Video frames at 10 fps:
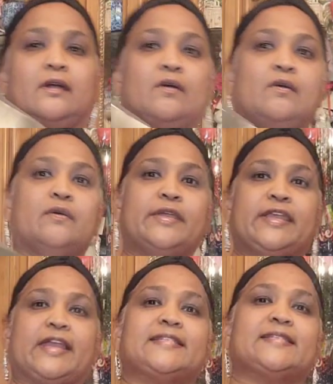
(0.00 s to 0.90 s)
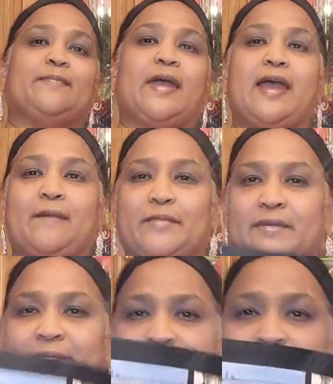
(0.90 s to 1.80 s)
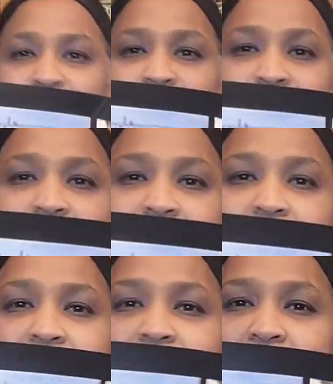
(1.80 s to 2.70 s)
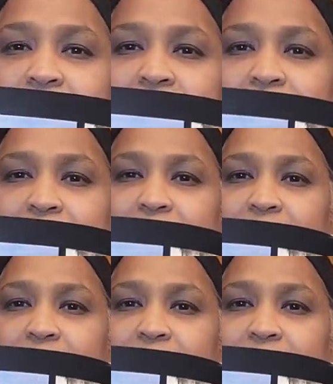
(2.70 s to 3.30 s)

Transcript: Oh, yes, ma'am. Look at that.